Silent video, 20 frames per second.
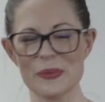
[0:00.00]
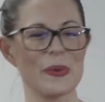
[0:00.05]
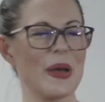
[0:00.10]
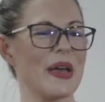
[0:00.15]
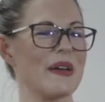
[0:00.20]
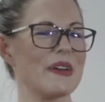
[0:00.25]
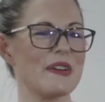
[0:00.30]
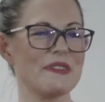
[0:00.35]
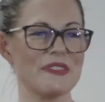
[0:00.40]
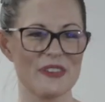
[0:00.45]

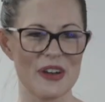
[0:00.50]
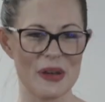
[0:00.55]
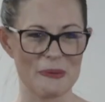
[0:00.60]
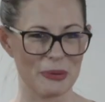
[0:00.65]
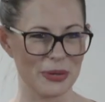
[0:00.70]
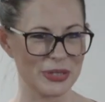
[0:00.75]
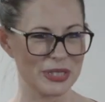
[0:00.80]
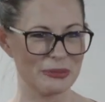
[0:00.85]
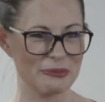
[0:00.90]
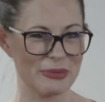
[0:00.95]
wherever I
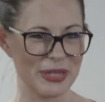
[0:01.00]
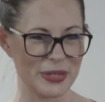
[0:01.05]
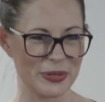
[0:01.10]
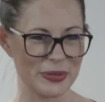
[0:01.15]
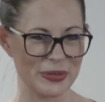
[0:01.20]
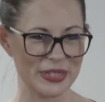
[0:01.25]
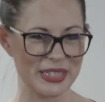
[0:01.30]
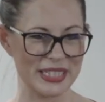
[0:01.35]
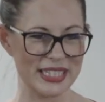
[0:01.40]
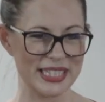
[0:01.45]
possibly
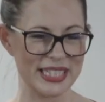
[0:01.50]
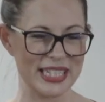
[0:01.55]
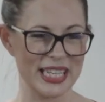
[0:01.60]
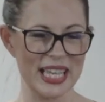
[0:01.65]
could,